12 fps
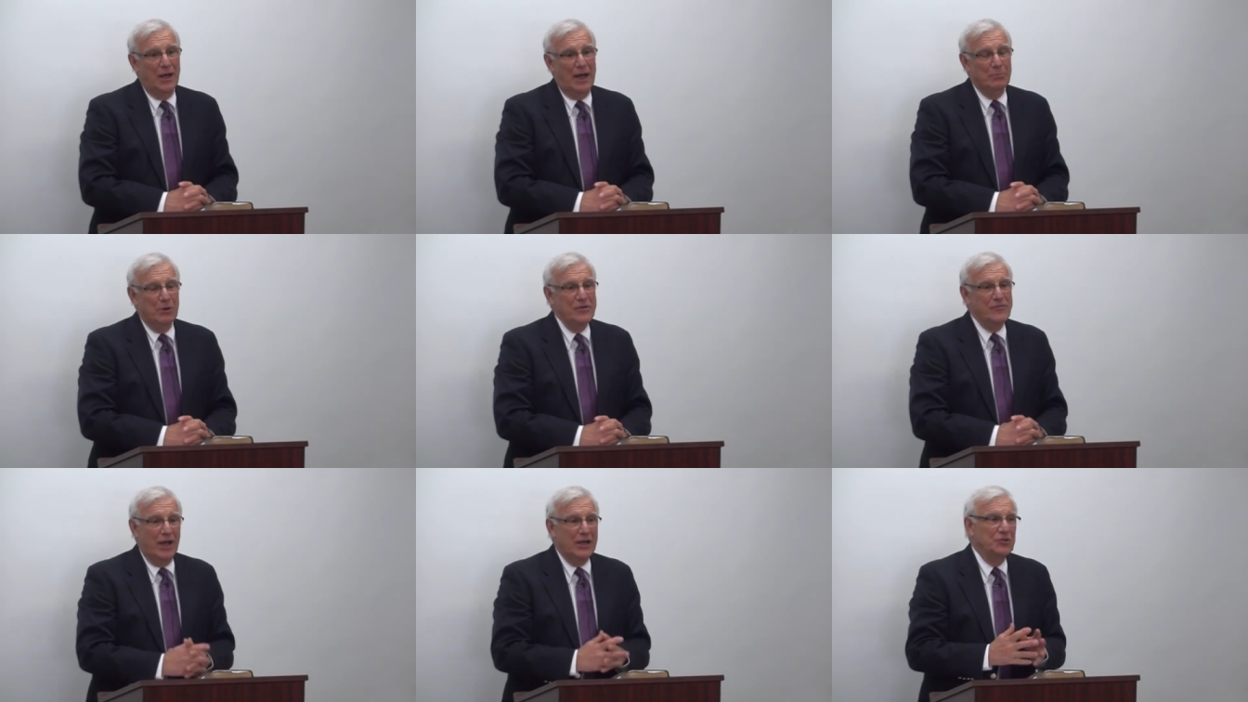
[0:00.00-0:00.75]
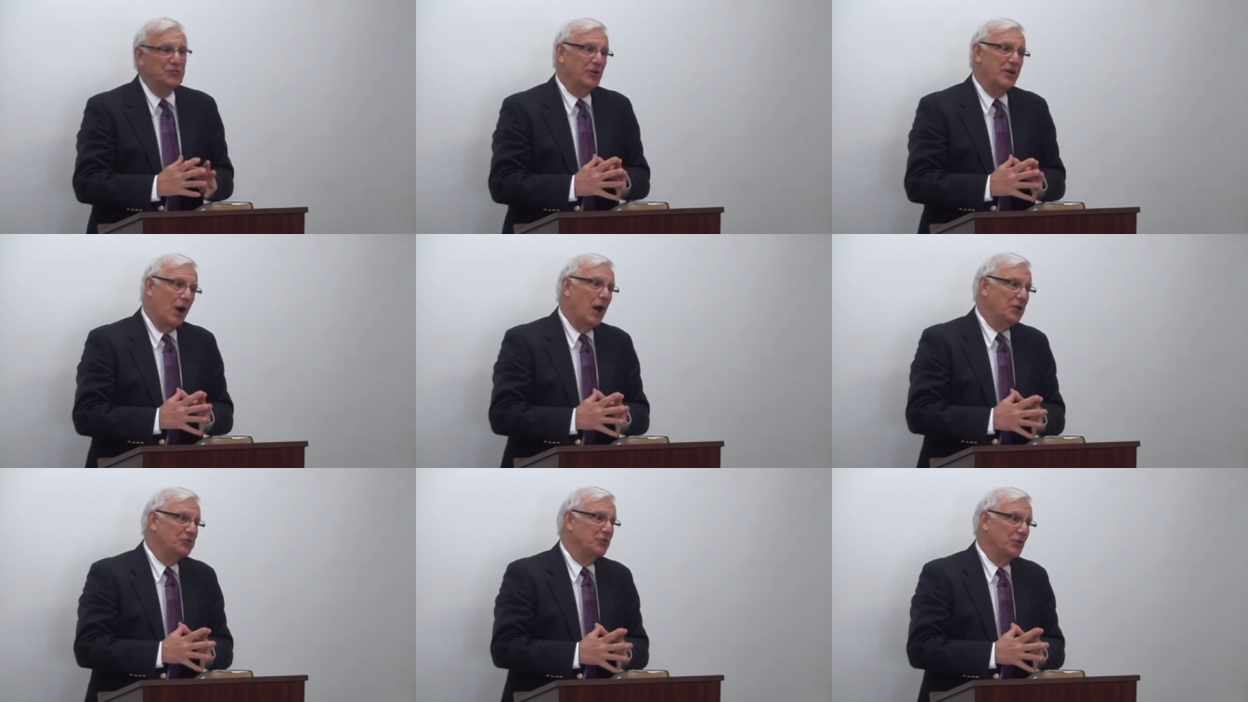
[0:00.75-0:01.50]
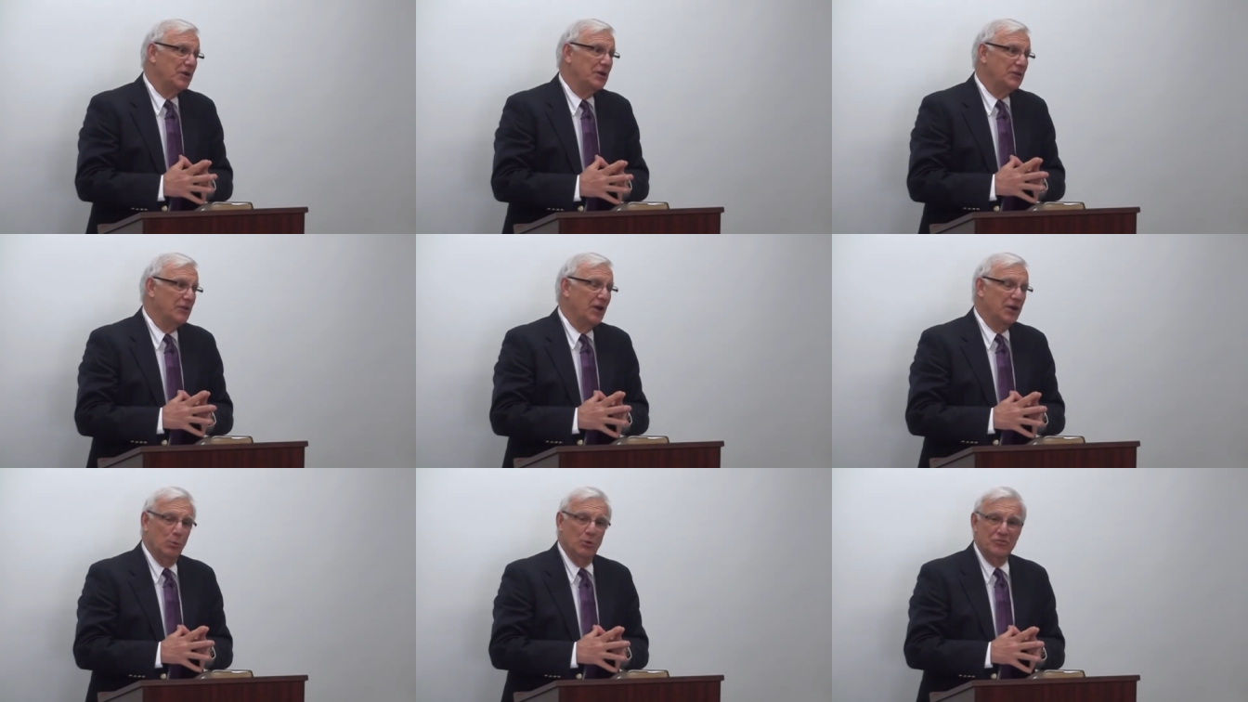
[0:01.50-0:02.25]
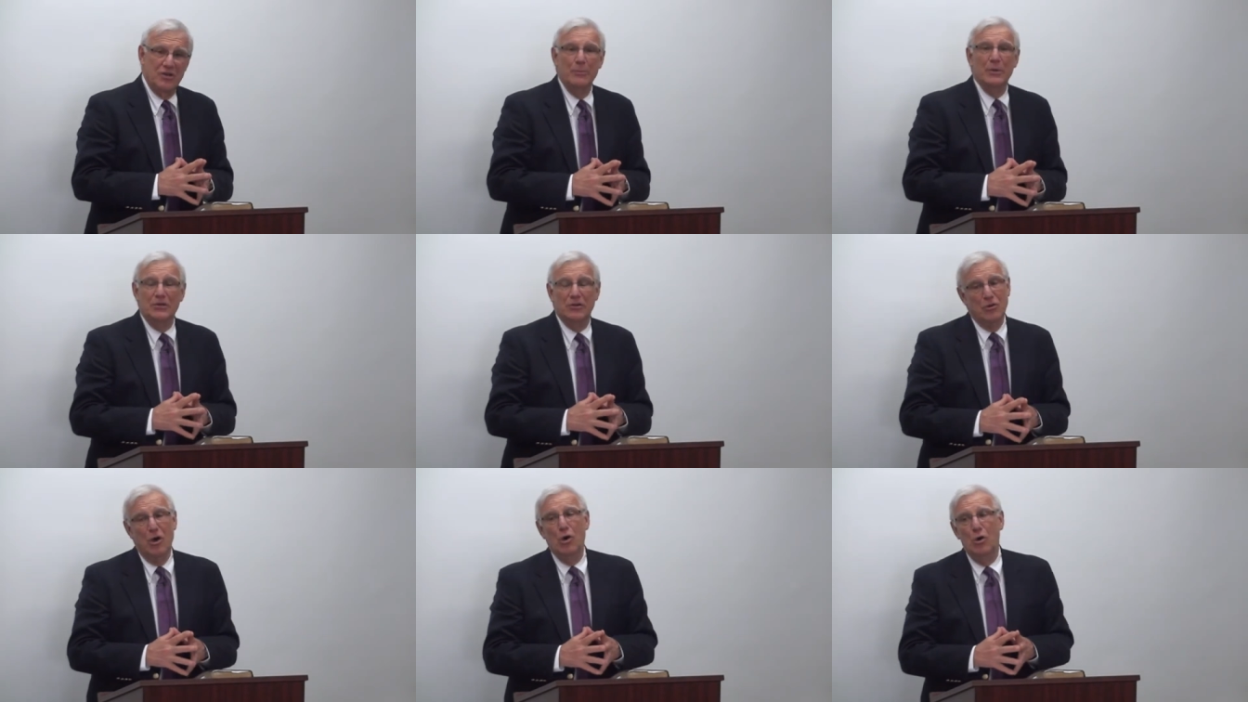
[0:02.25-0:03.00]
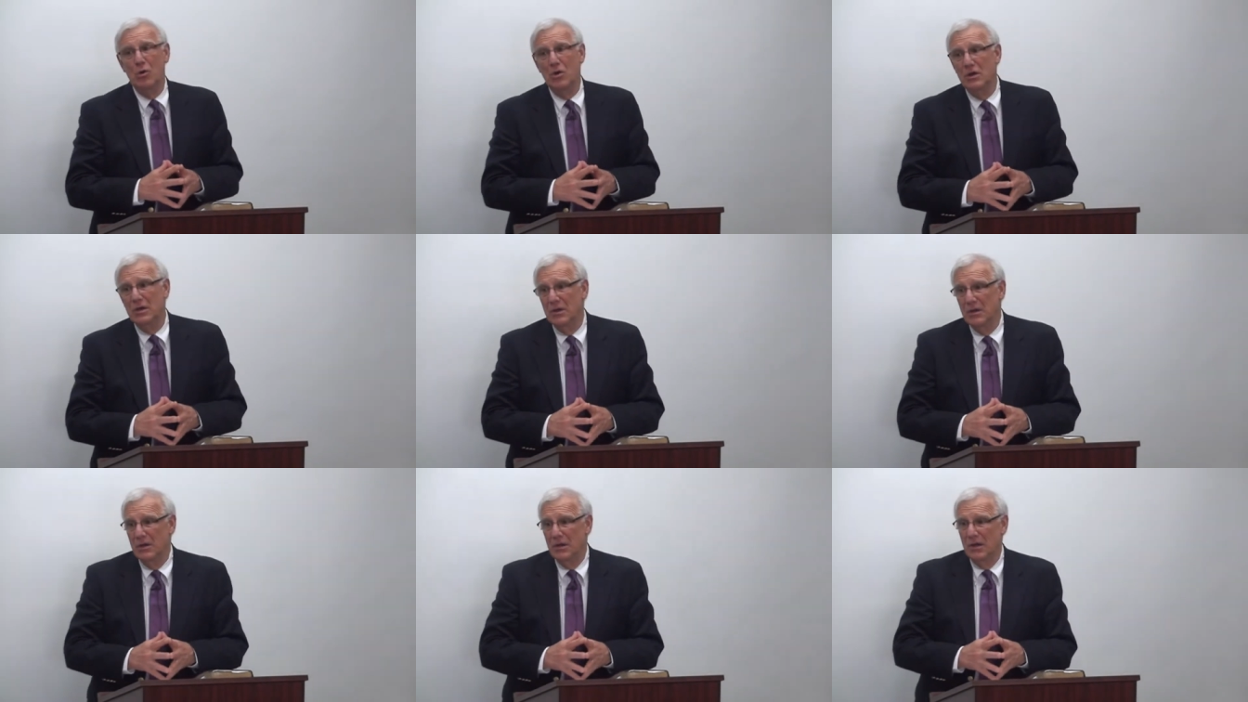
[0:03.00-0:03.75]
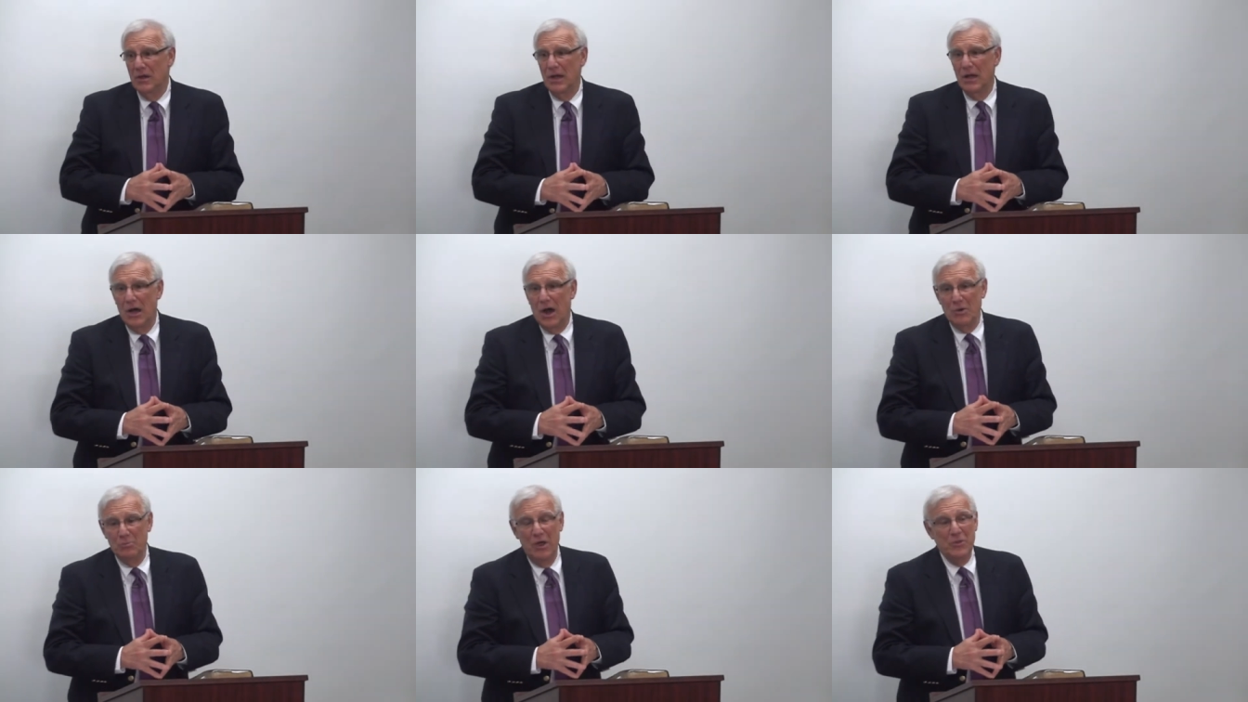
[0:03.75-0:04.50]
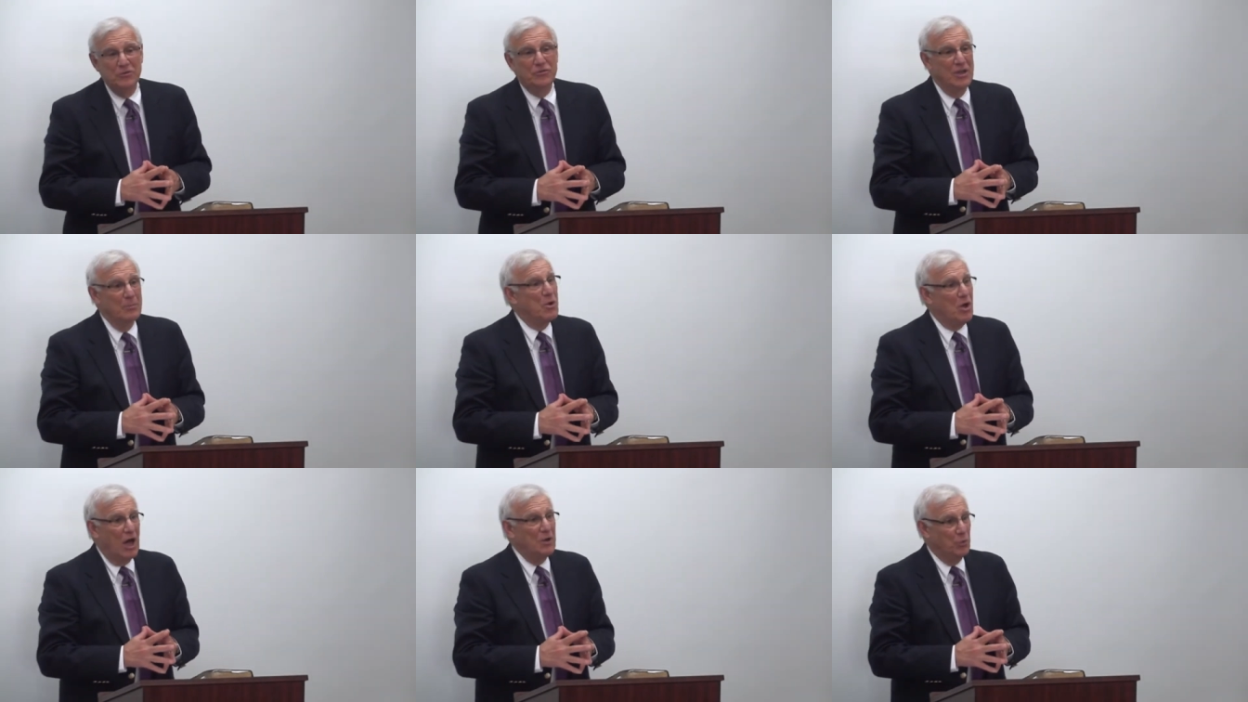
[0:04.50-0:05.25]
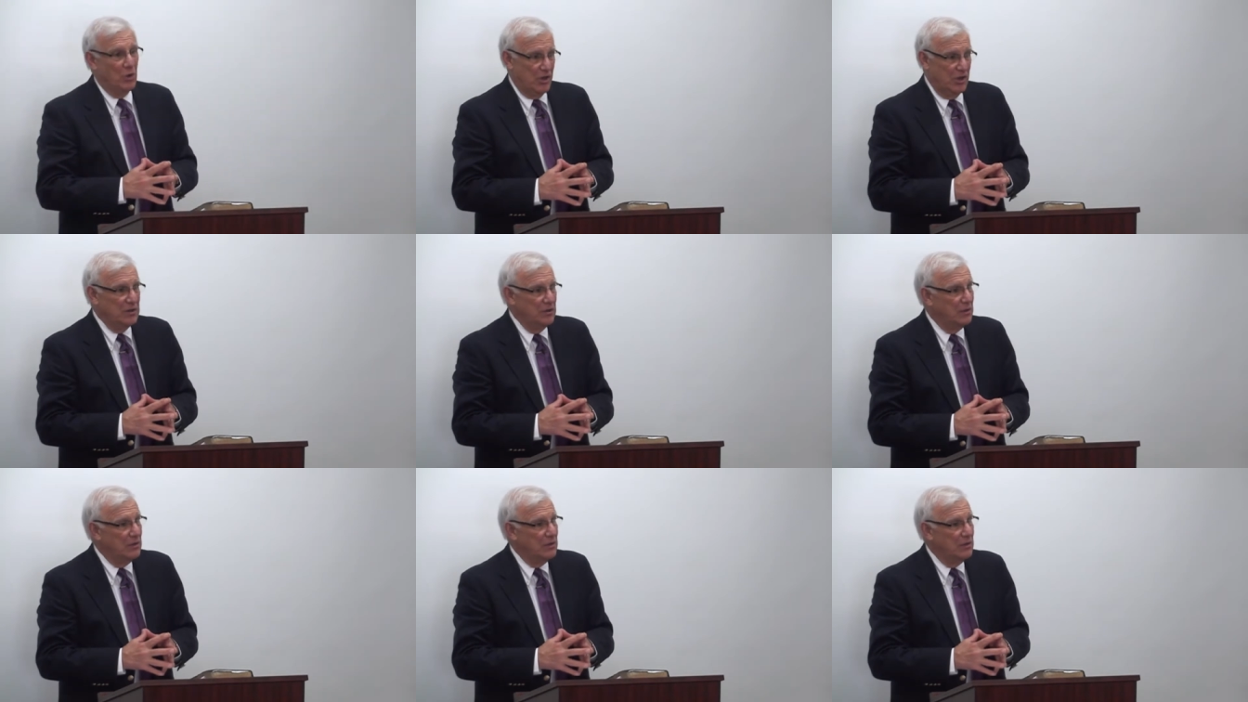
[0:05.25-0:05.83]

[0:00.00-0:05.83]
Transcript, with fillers: I believe I can say honestly that it was coming to know uh, our brother Tim Conway